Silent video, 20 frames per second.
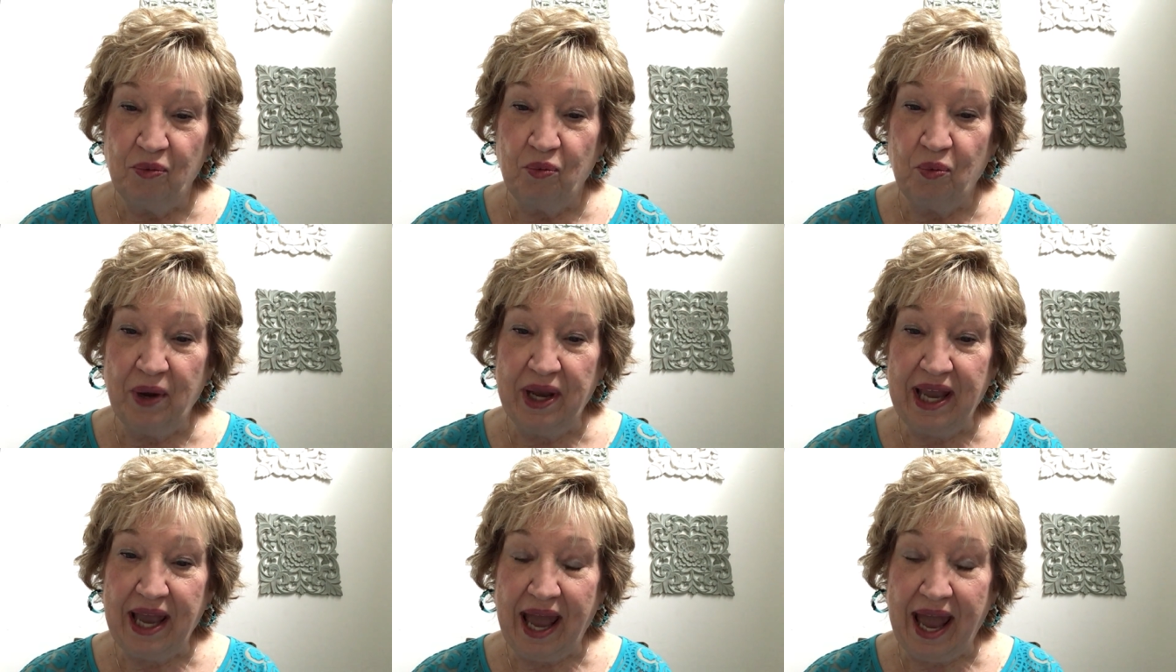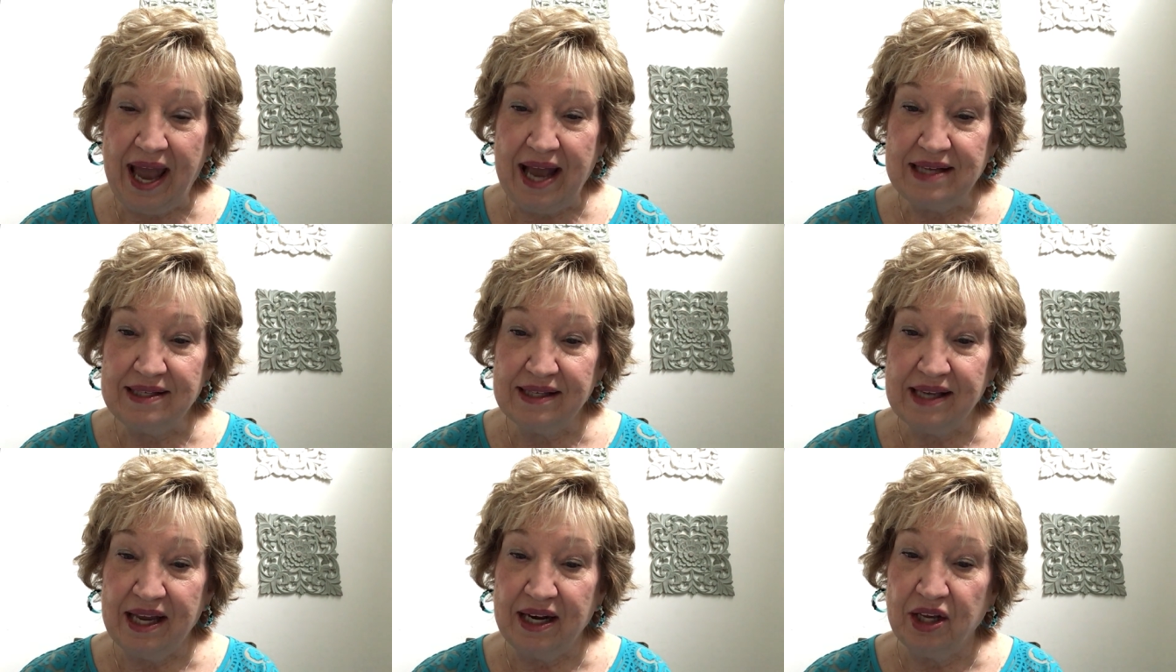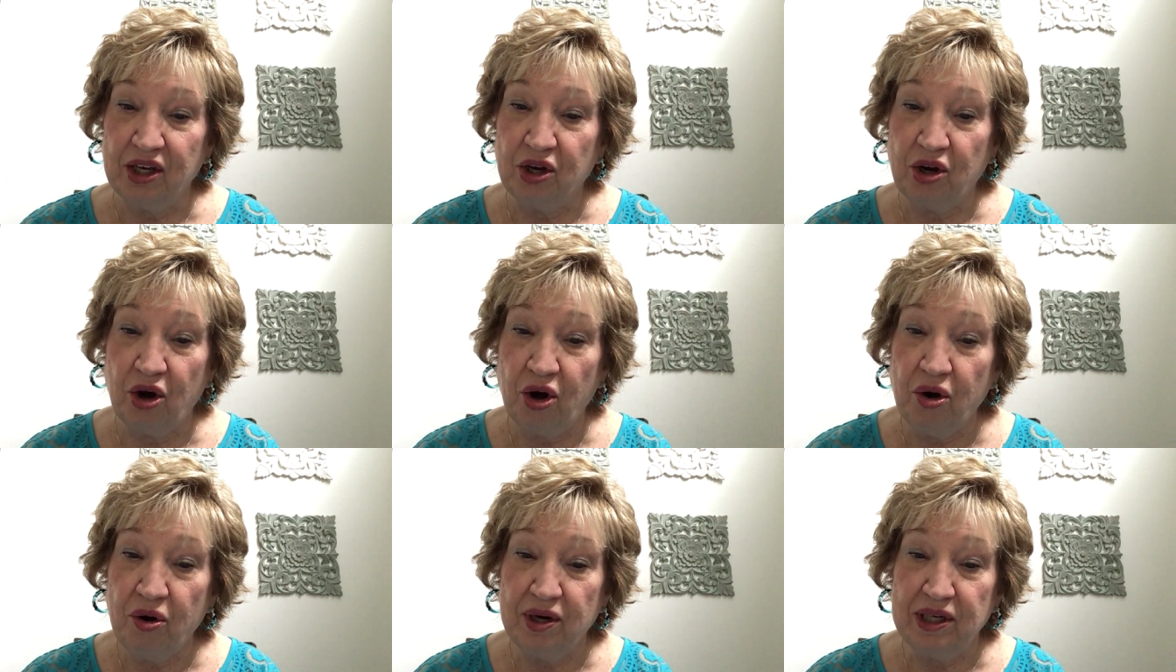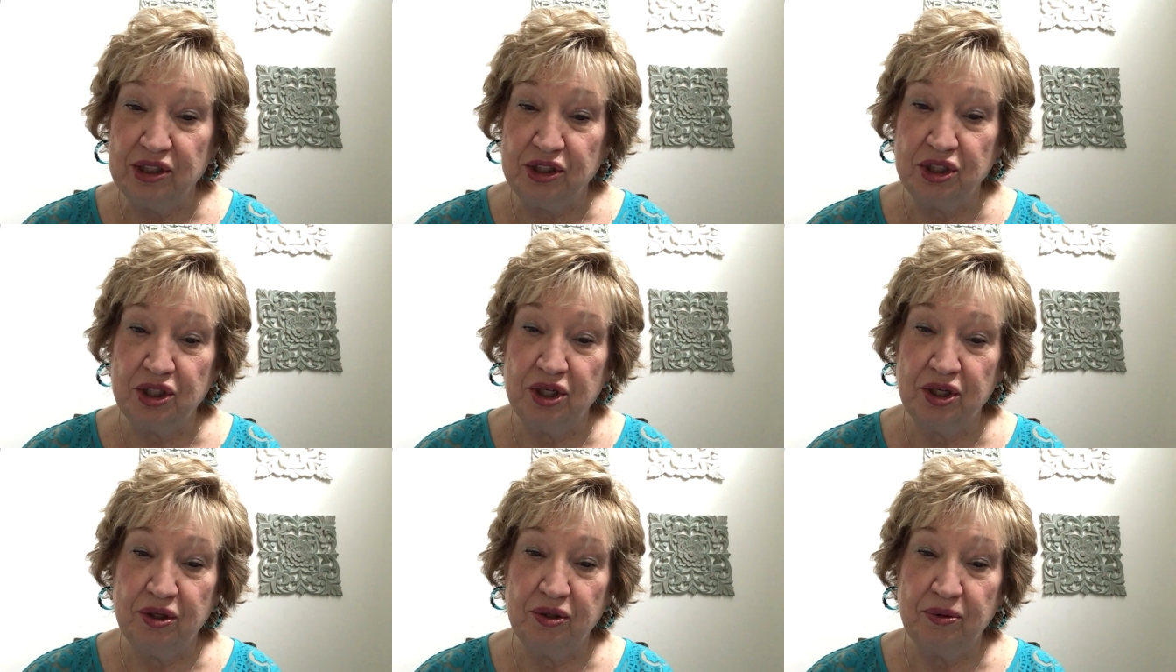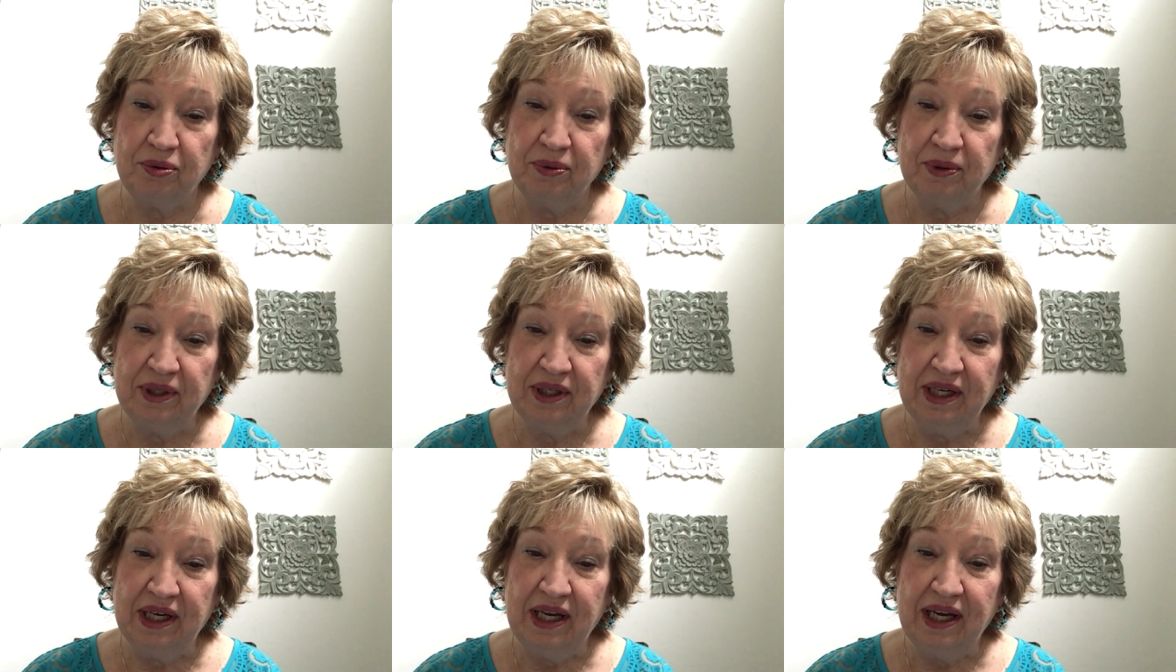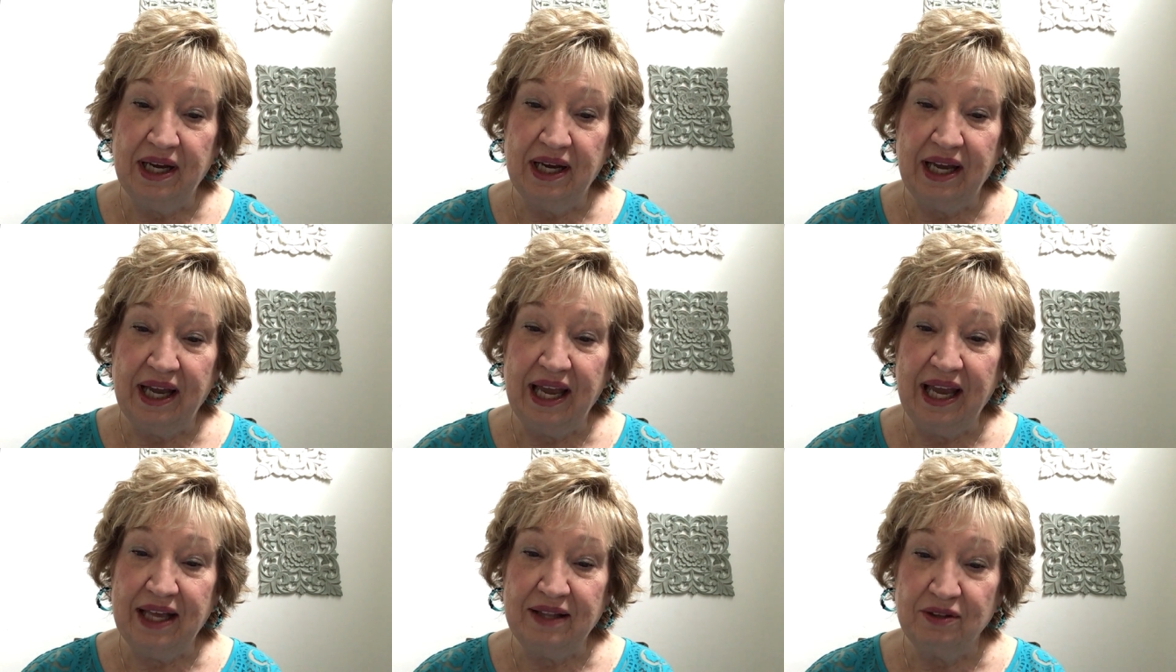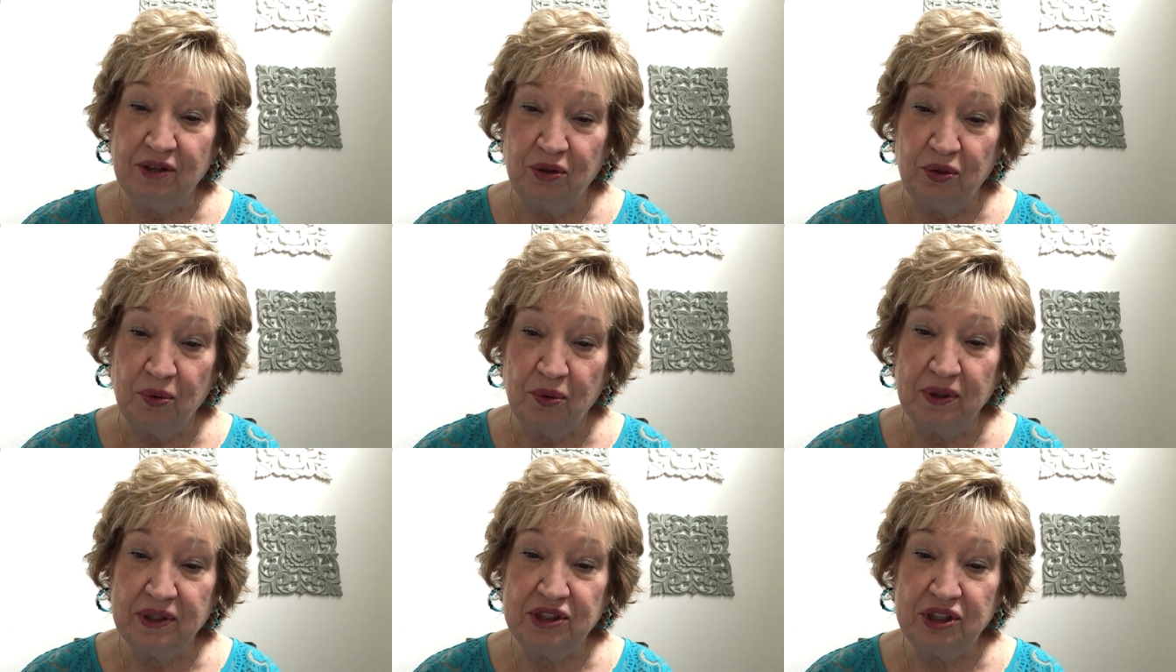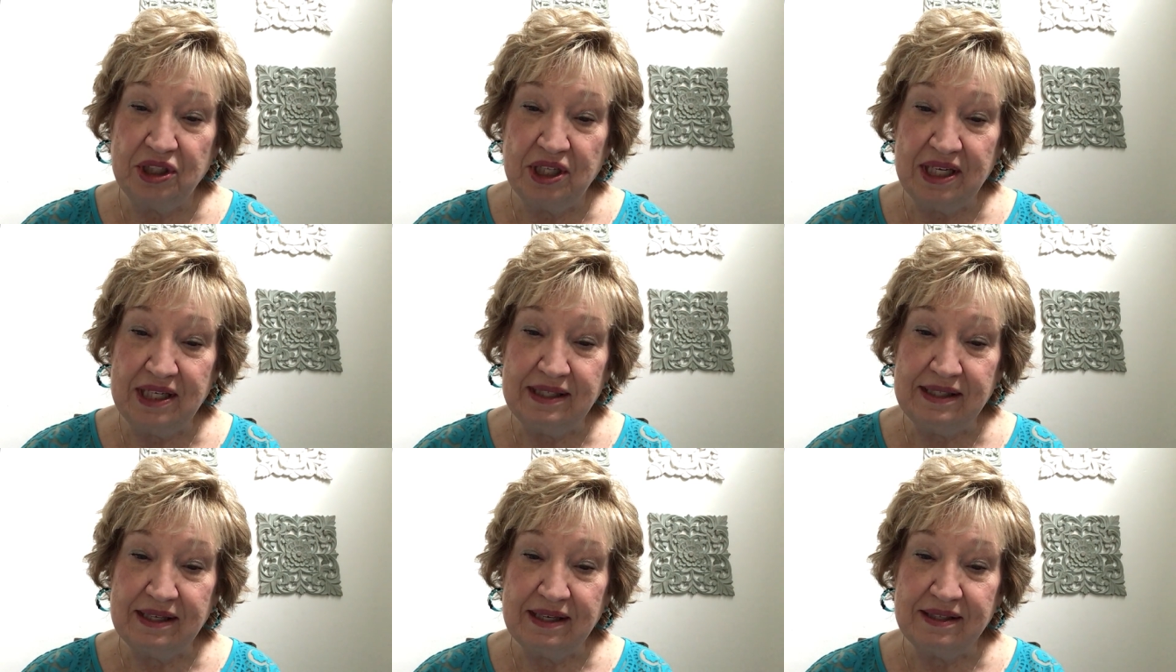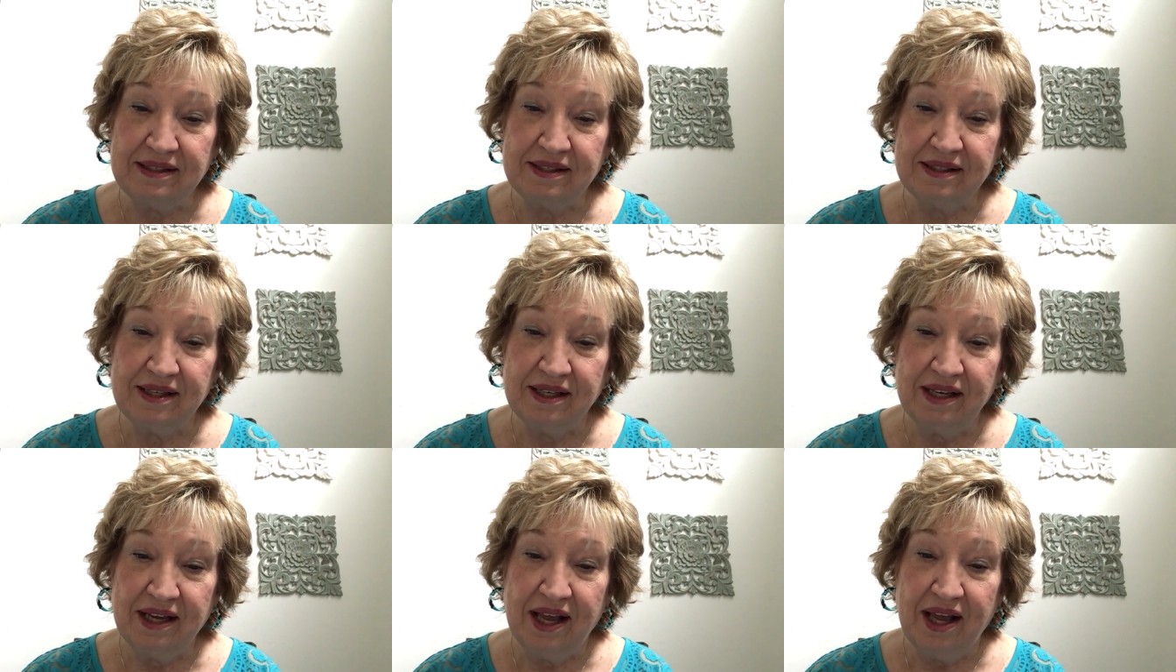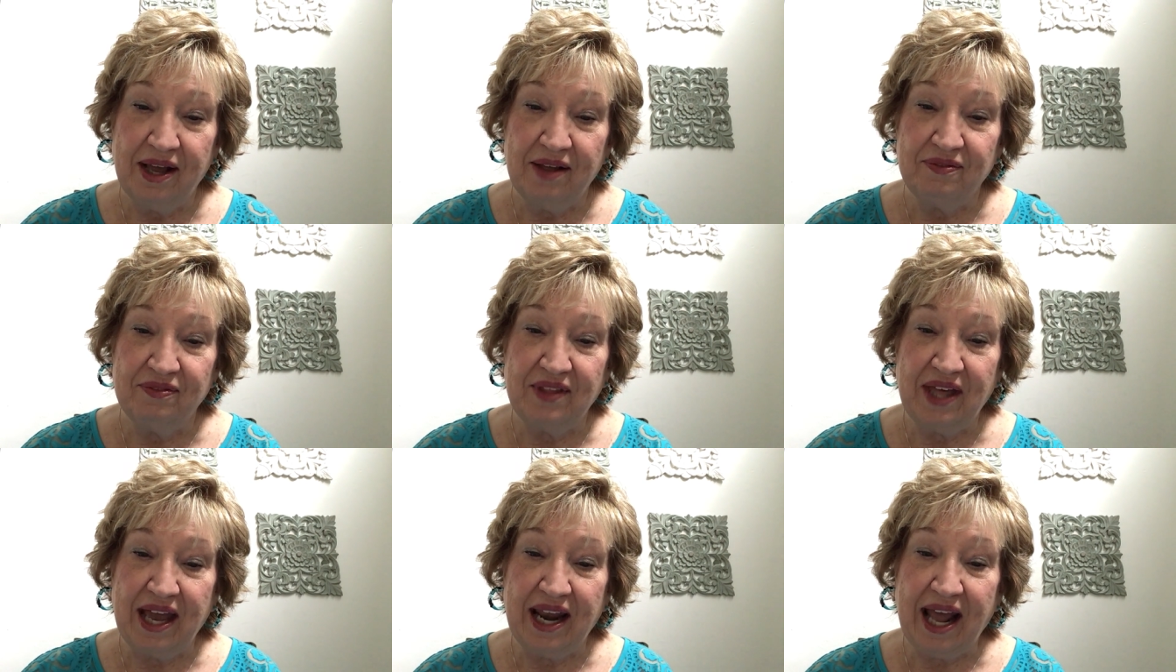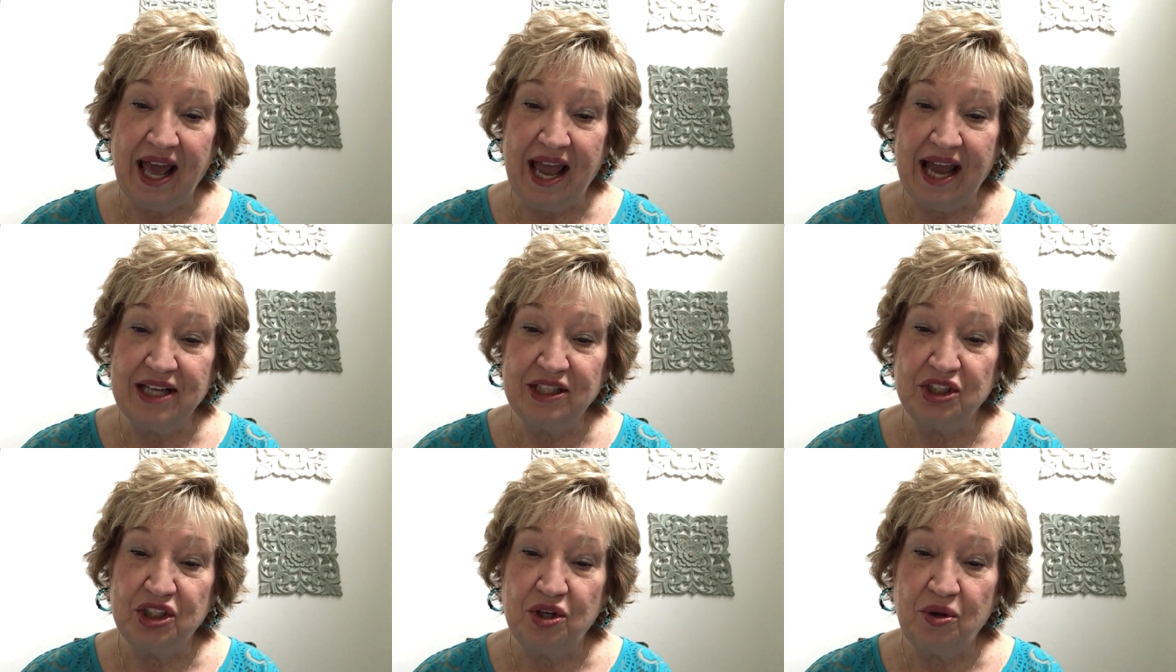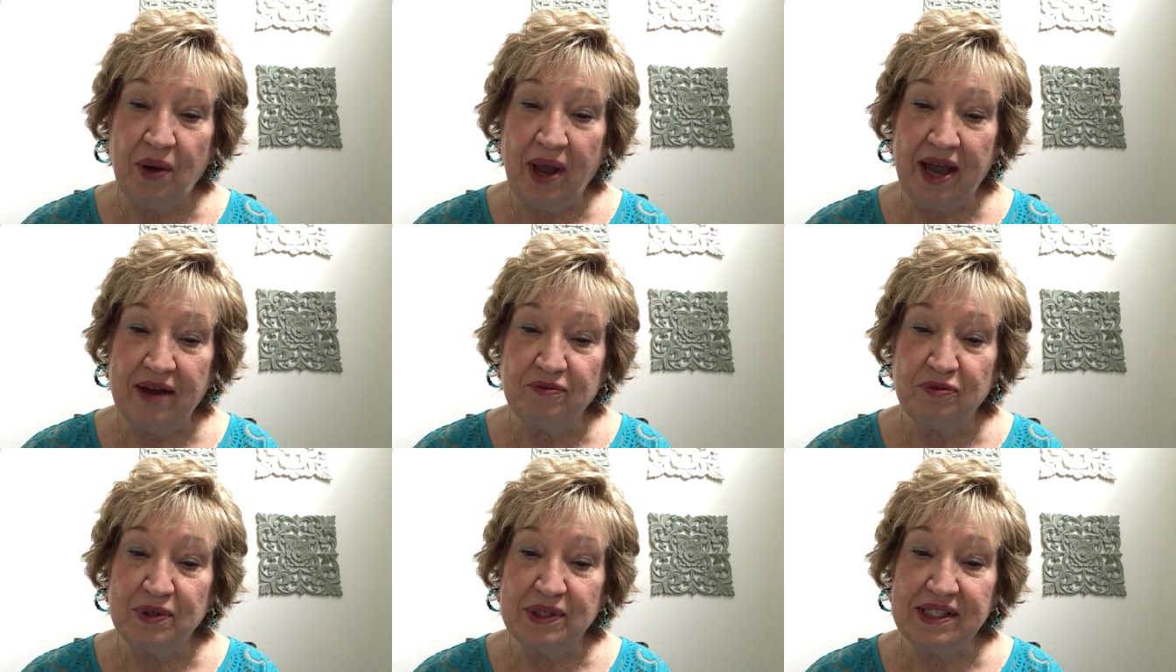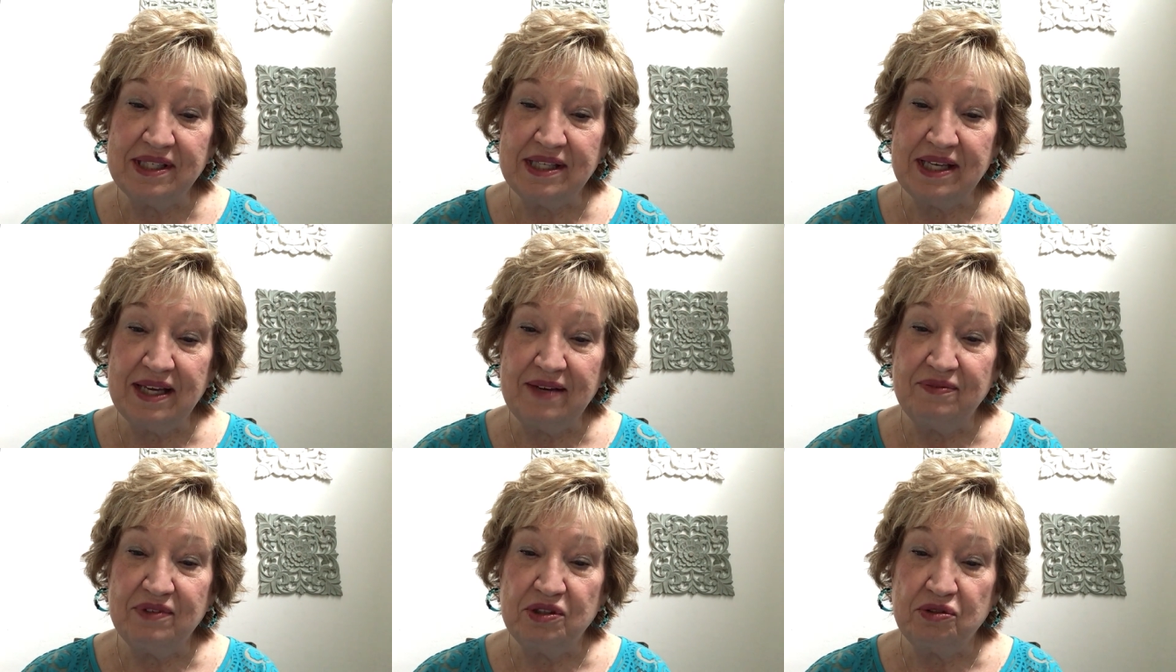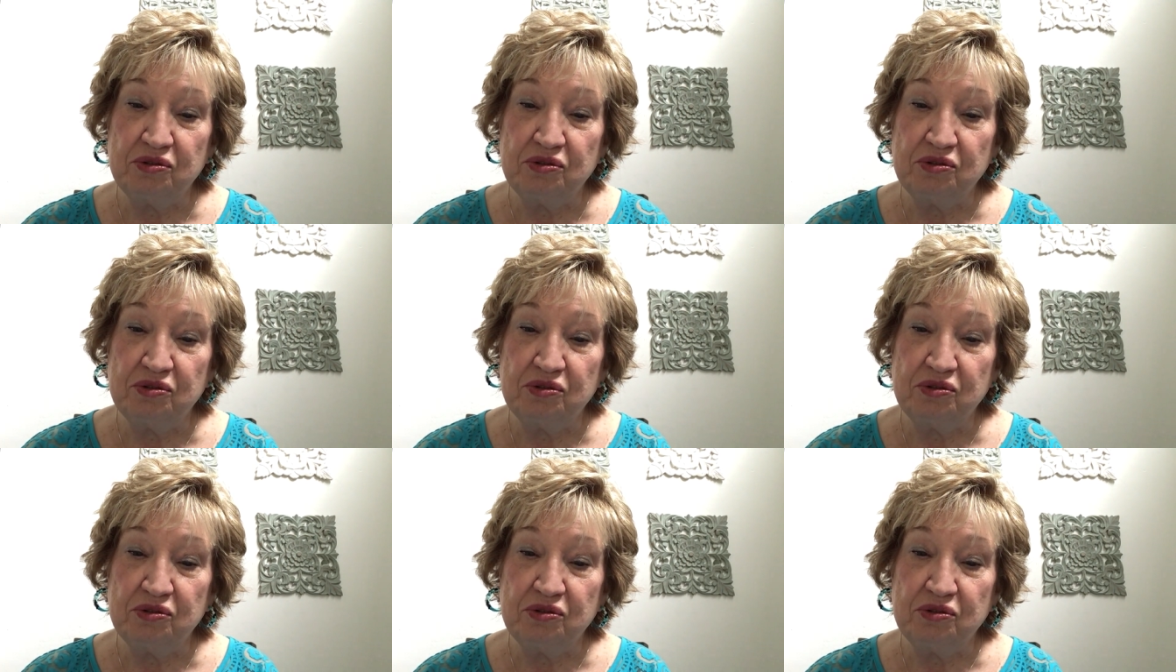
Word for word: we ask and encourage you in the Lord Jesus that as you have received